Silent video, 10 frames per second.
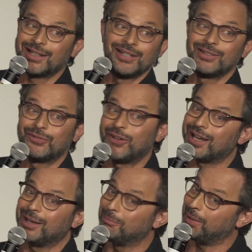couldn't
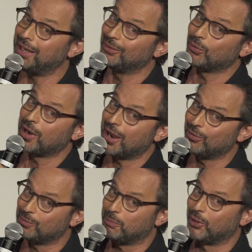fucking beat what I
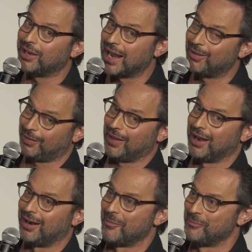was putting out
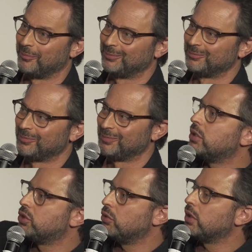there.
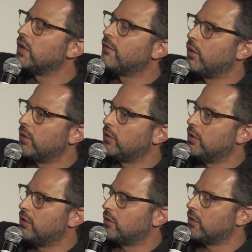Doing the
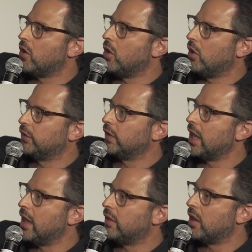voices all
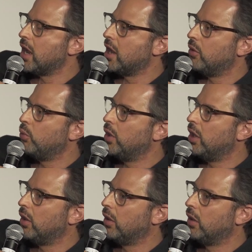together, I
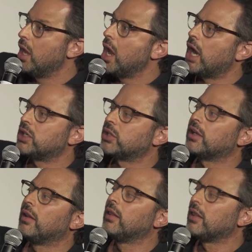drink
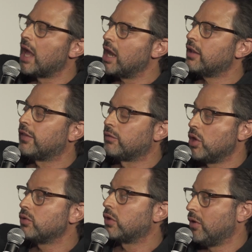a lot of
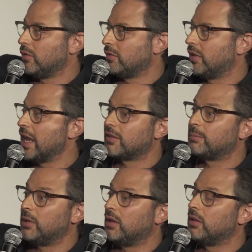throat coat. That's
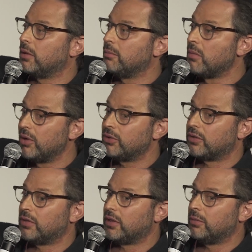been
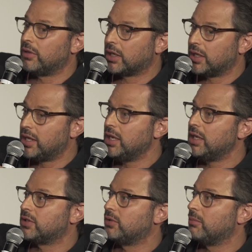the
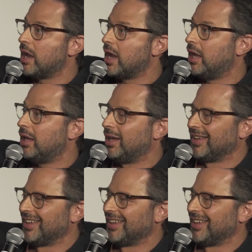key to my